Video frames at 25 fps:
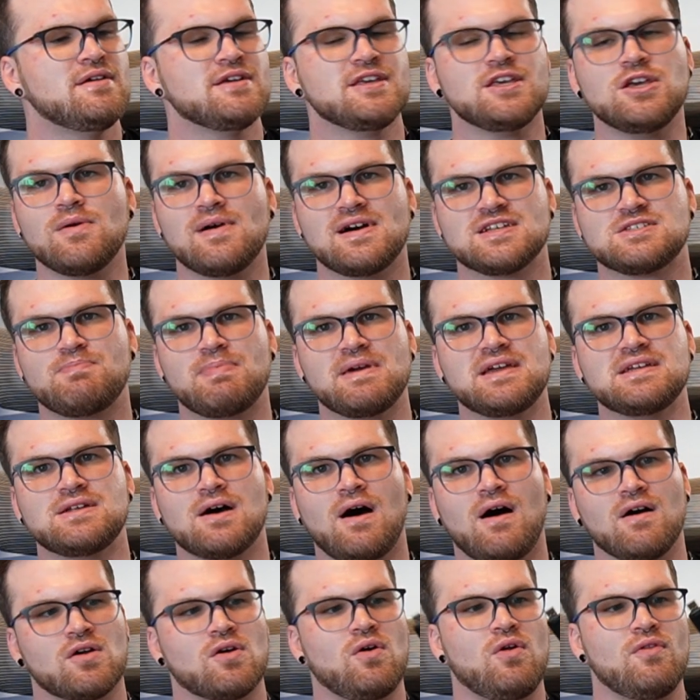USB
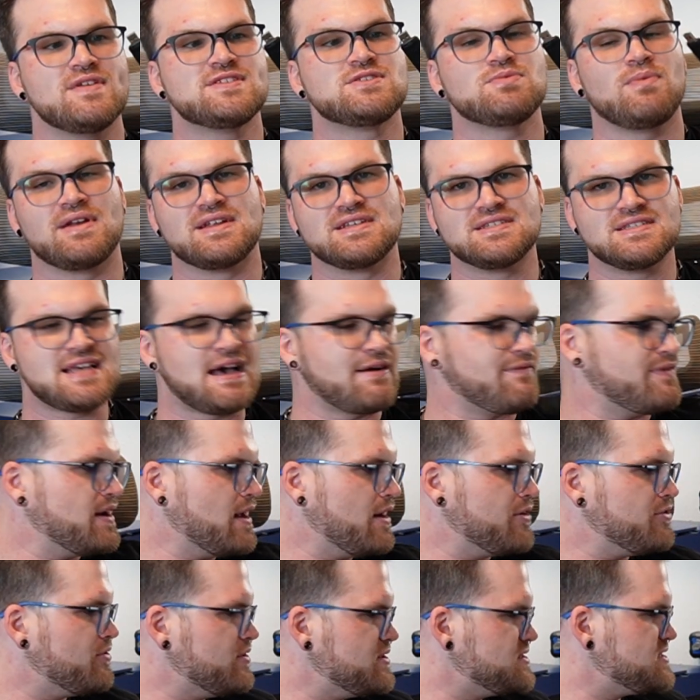dongle. This one is
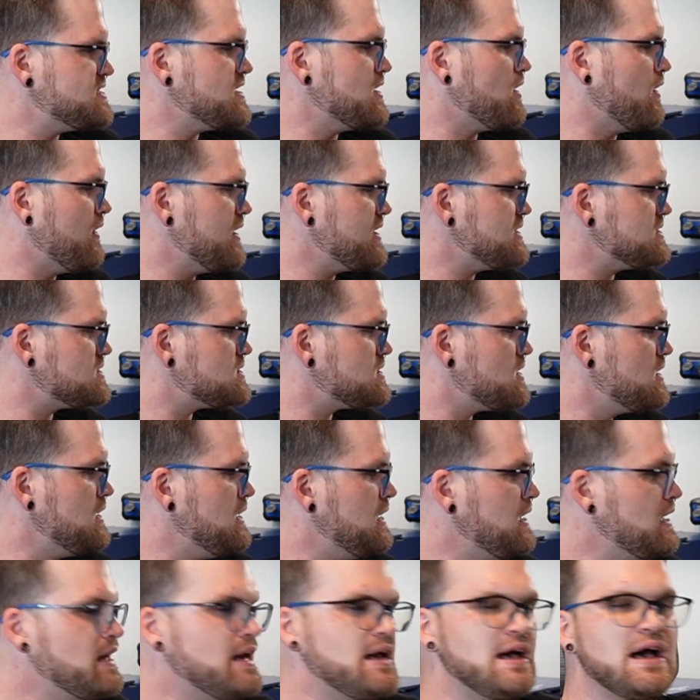700 series
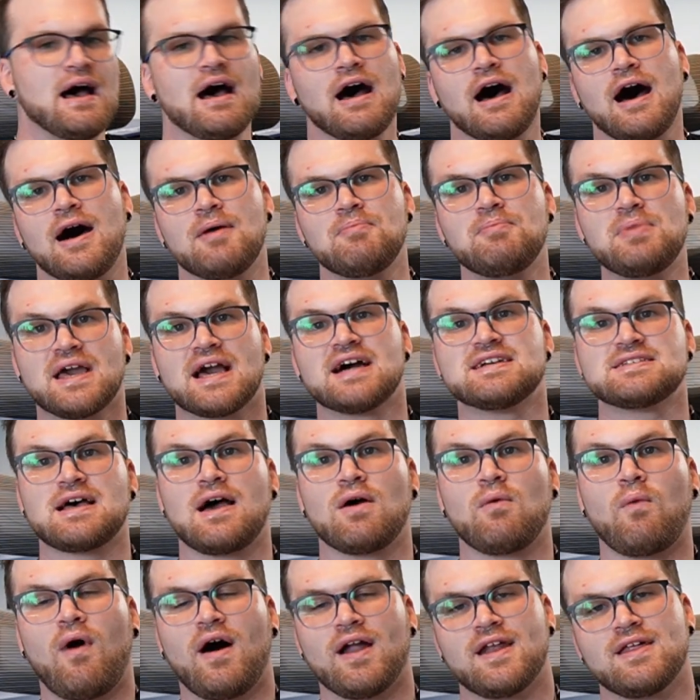because I
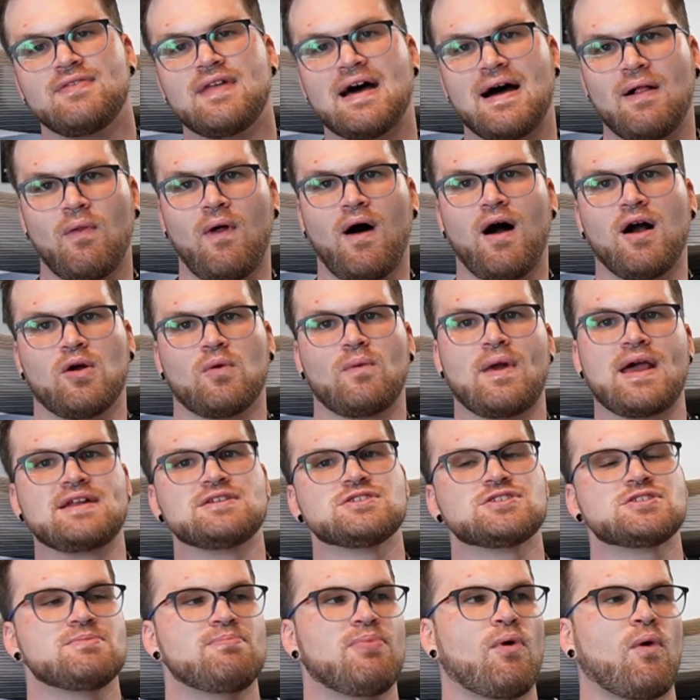wanted that long
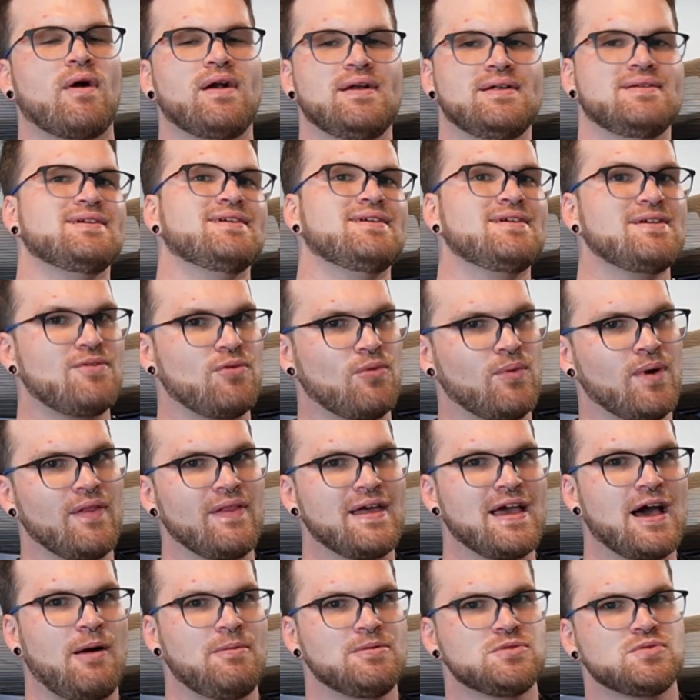range support. Really
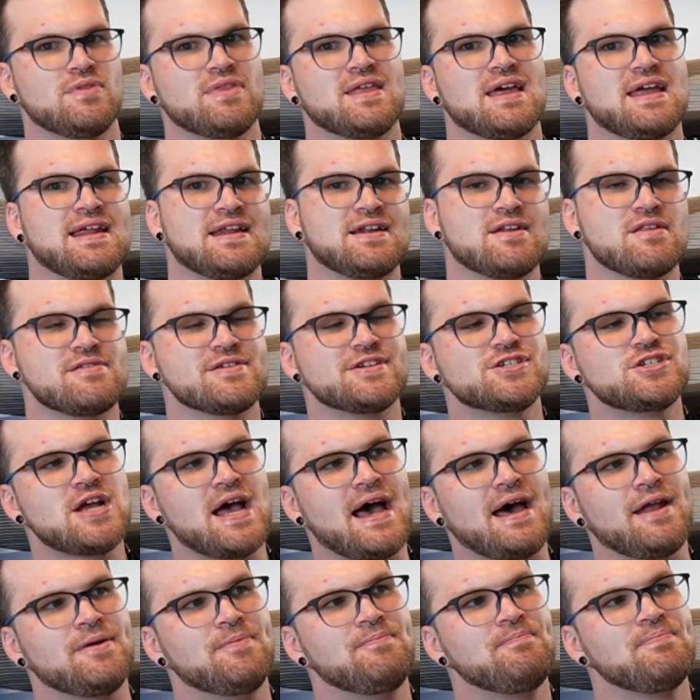helps with getting to the
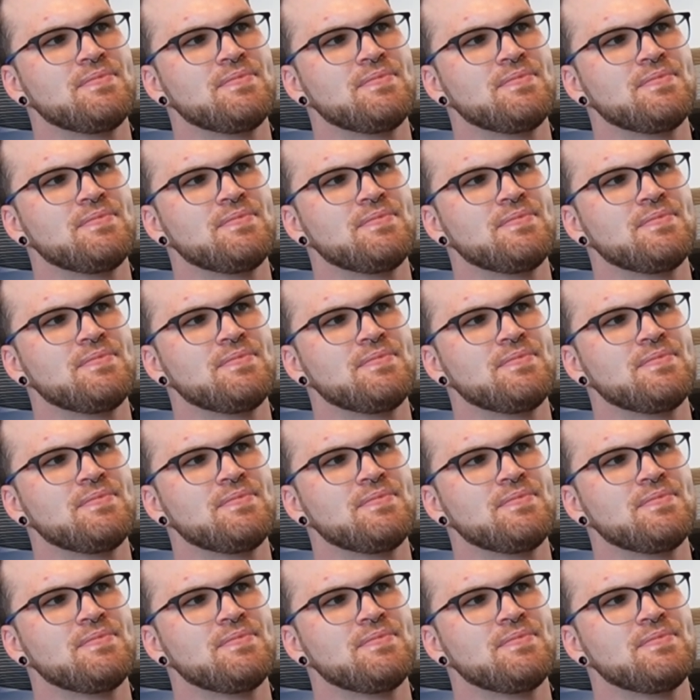shed.